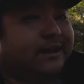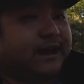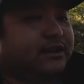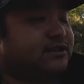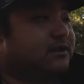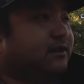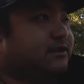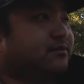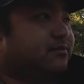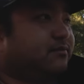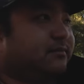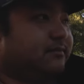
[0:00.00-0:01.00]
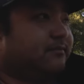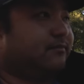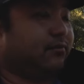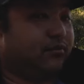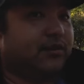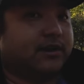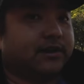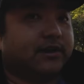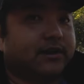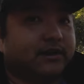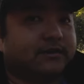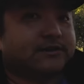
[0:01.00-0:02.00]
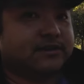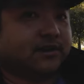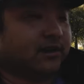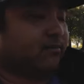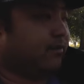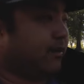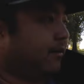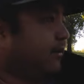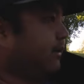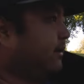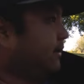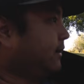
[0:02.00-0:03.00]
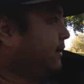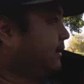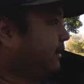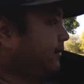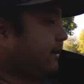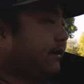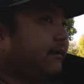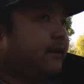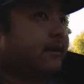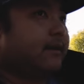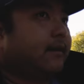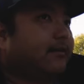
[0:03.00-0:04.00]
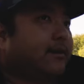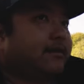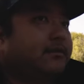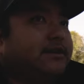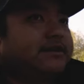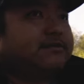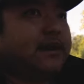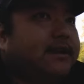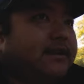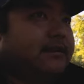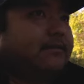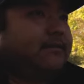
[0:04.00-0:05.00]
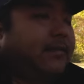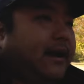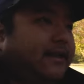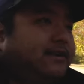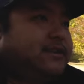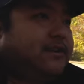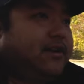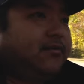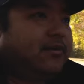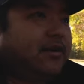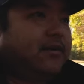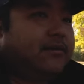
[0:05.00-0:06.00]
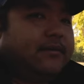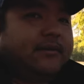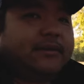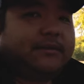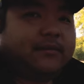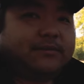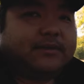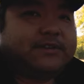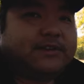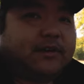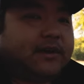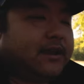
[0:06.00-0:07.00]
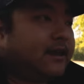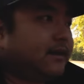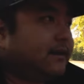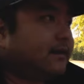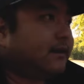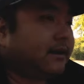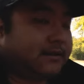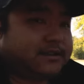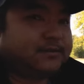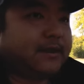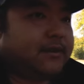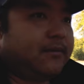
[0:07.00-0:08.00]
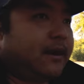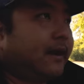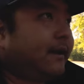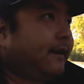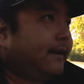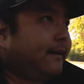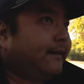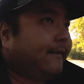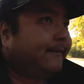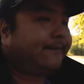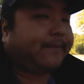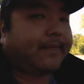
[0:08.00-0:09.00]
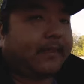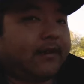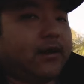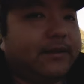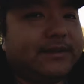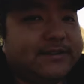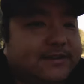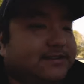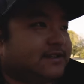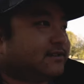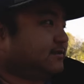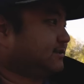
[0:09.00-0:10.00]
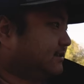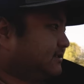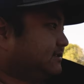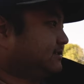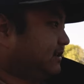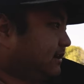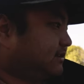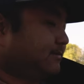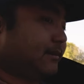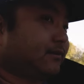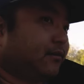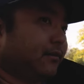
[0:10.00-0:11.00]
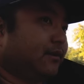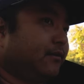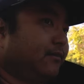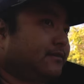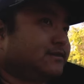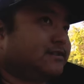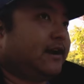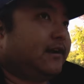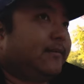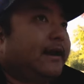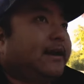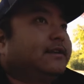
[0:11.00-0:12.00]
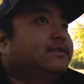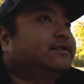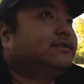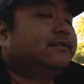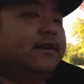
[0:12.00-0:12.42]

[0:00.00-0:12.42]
Actually looks really good, TRD Pro. Okay, but the reason why I didn't buy the TRD Pro, went with the TRD, I'll explain why. All these accessories I just talked about, the wheel, tire packages.